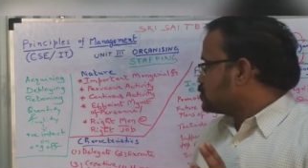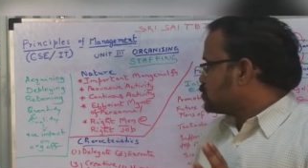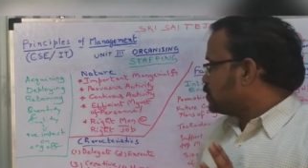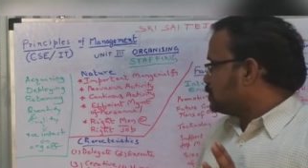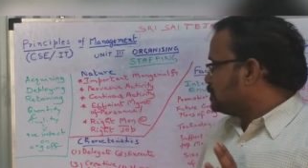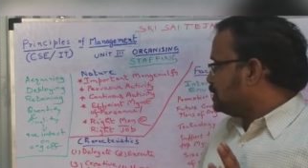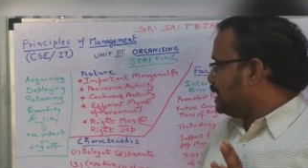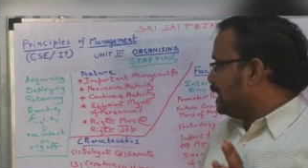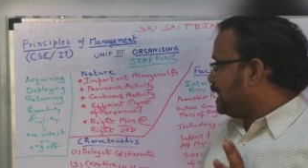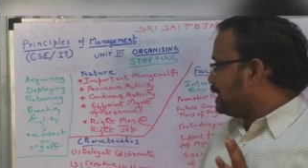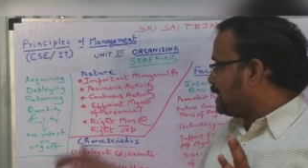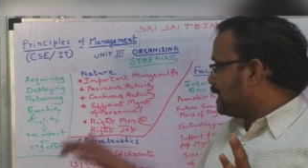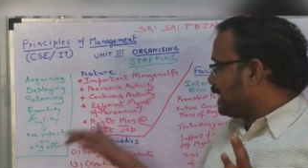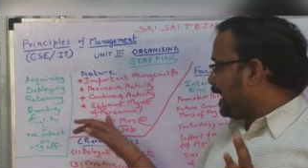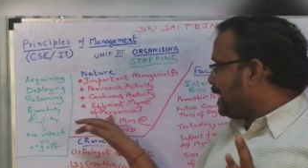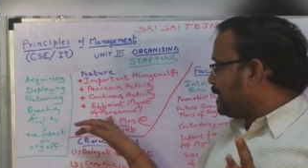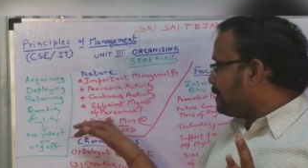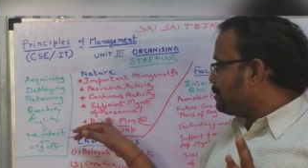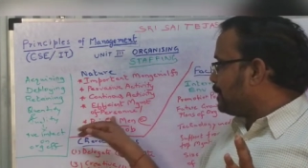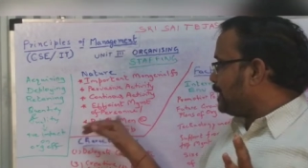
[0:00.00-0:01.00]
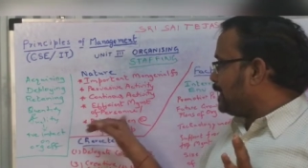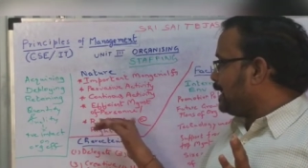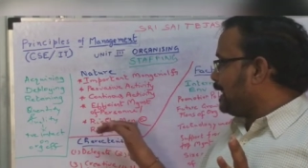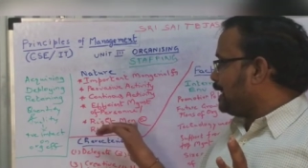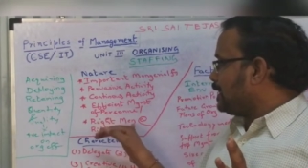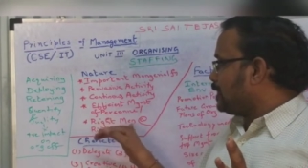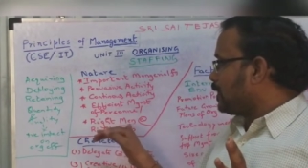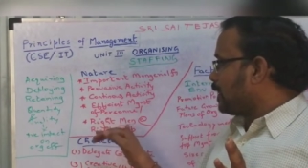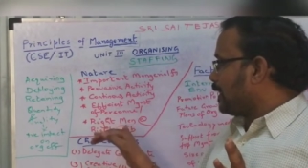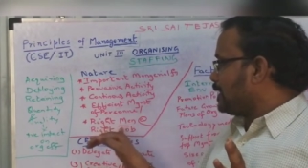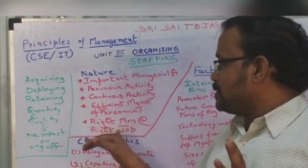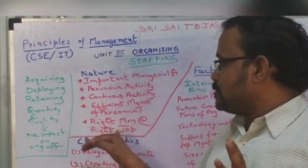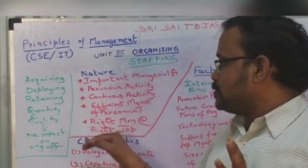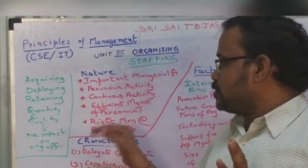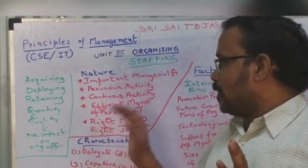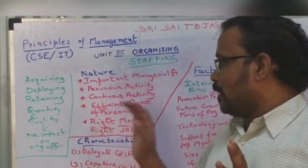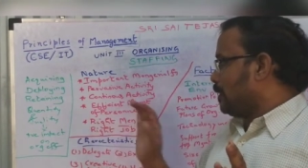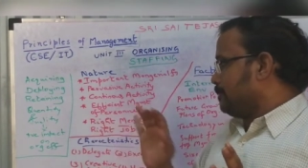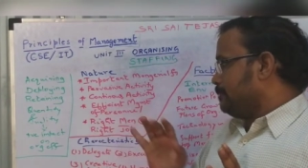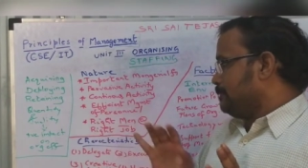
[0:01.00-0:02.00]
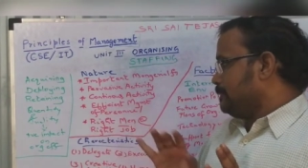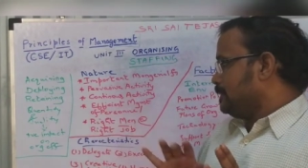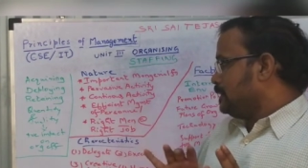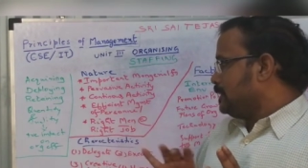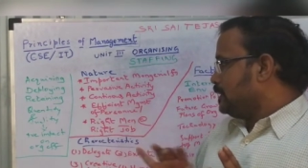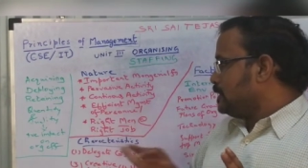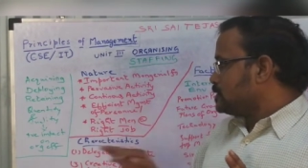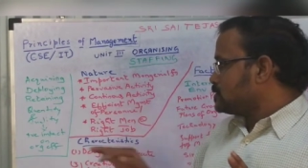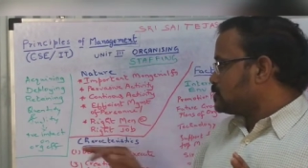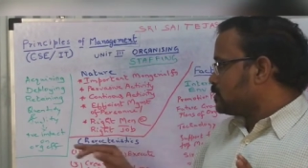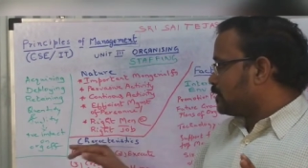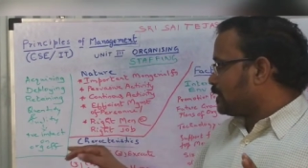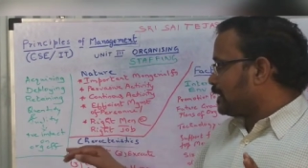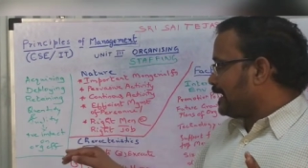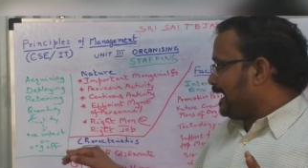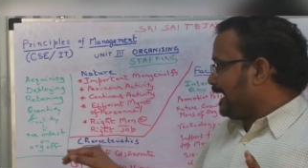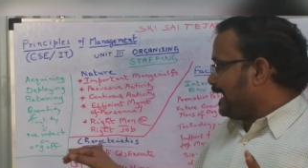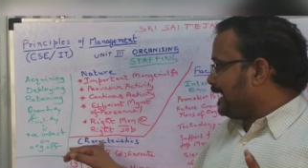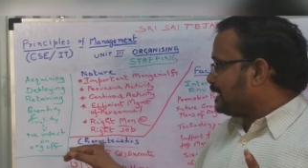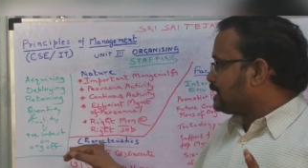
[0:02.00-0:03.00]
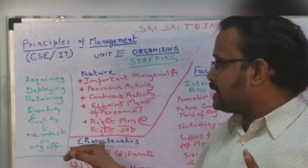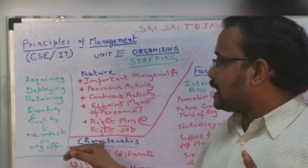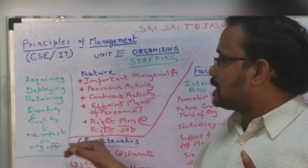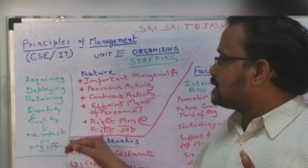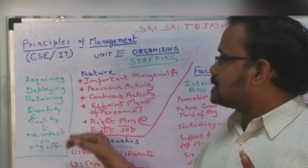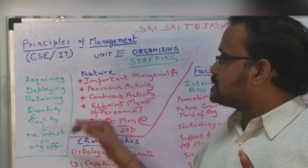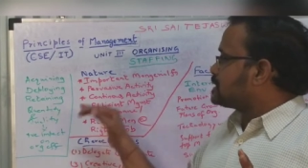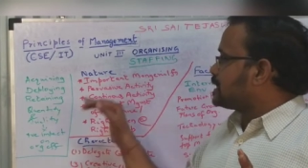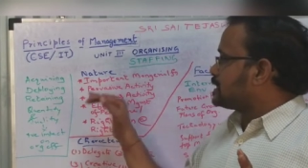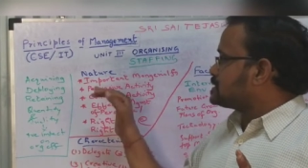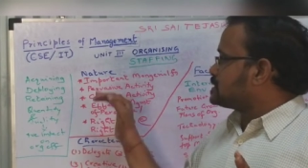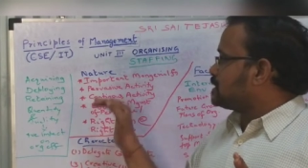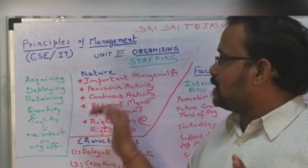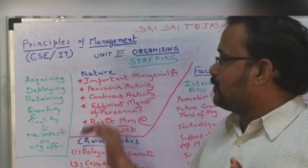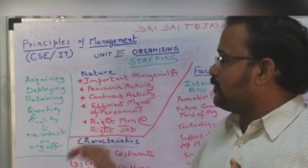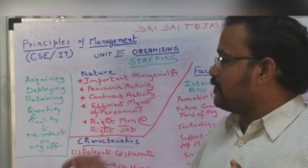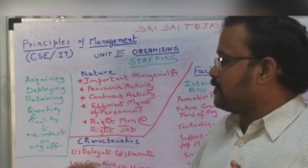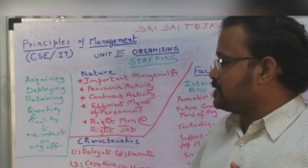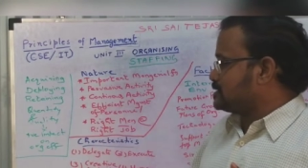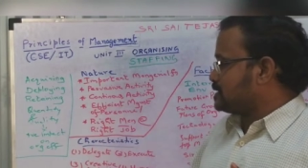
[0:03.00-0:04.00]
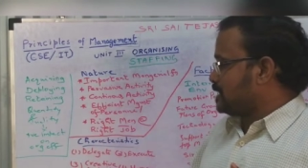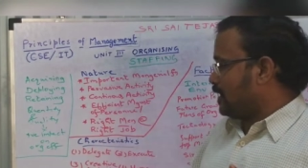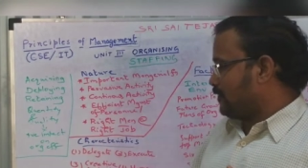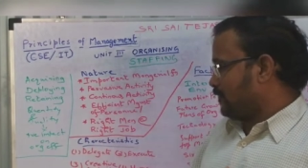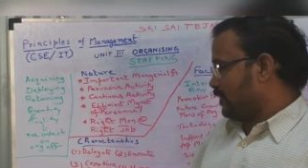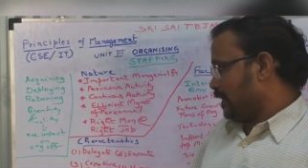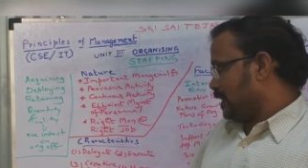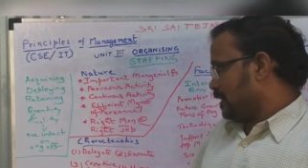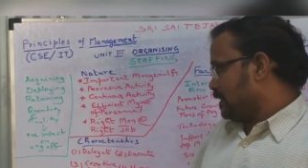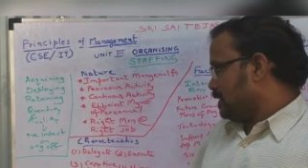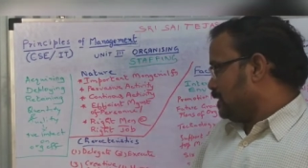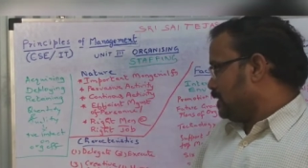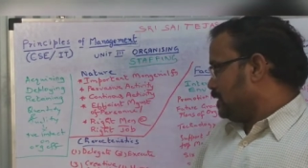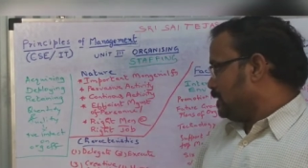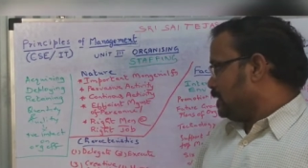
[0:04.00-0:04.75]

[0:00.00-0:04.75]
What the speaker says: So that right man, right job. So characteristics of staffing.